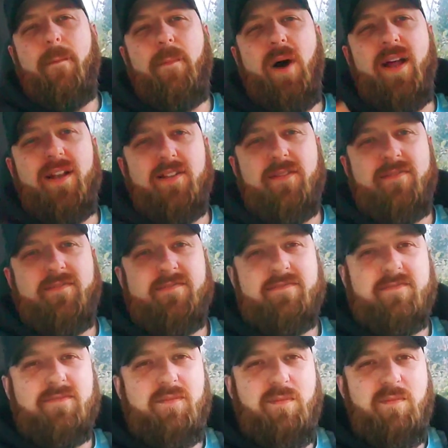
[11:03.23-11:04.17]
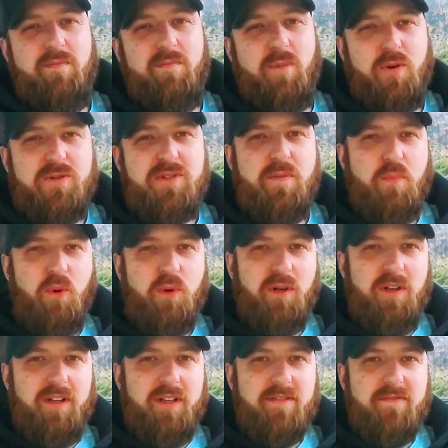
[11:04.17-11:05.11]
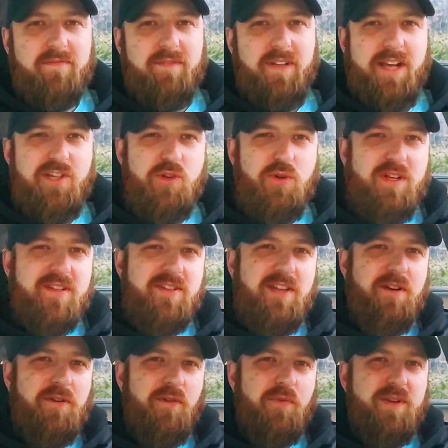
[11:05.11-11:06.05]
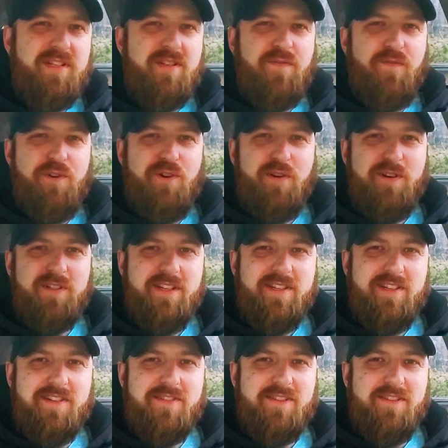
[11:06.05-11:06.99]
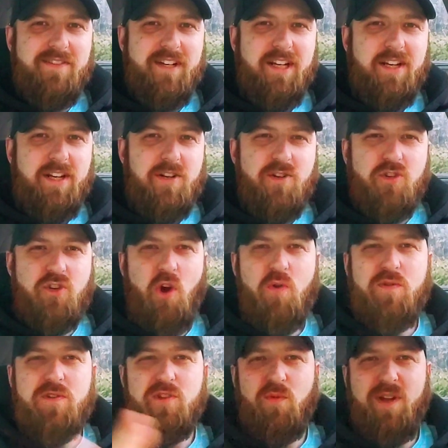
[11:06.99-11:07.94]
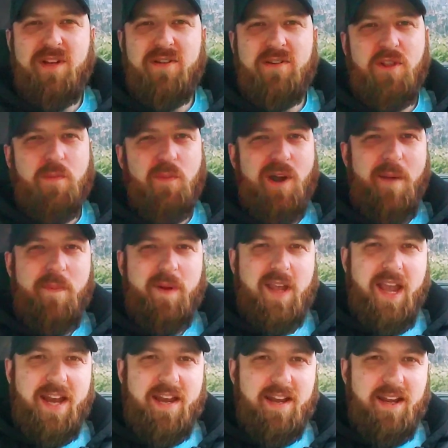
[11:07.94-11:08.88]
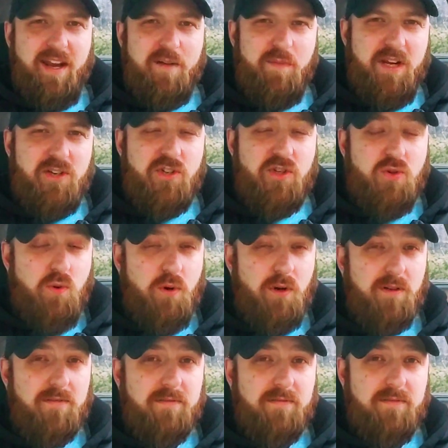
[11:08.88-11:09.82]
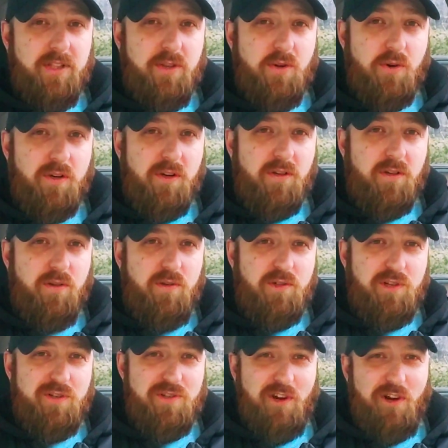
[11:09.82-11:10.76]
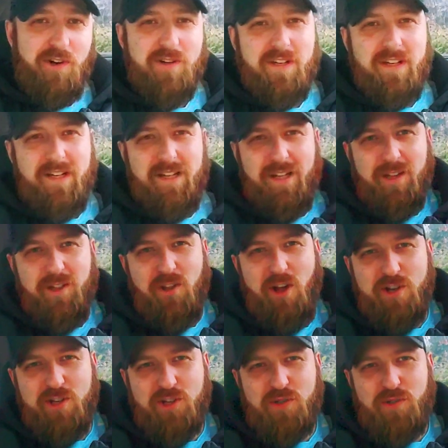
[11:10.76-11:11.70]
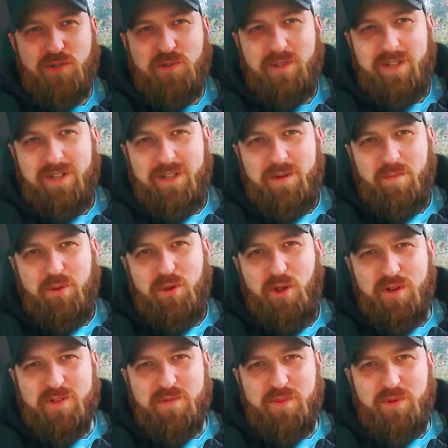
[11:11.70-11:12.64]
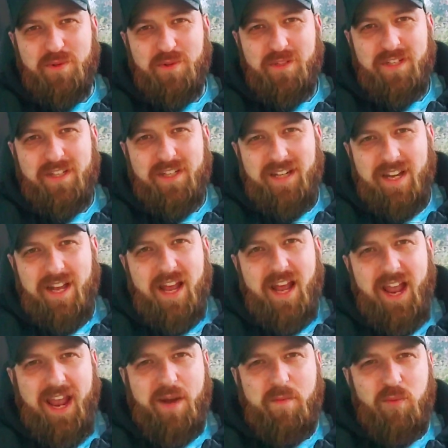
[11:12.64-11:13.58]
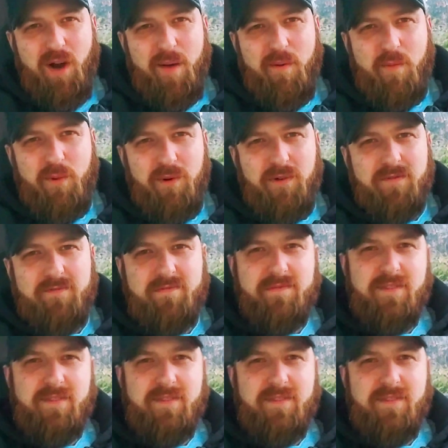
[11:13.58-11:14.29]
But most importantly, as you consider the reasons for your existence, don't surrender to the propaganda and make sure that your conclusions are logical, plausible, and probable.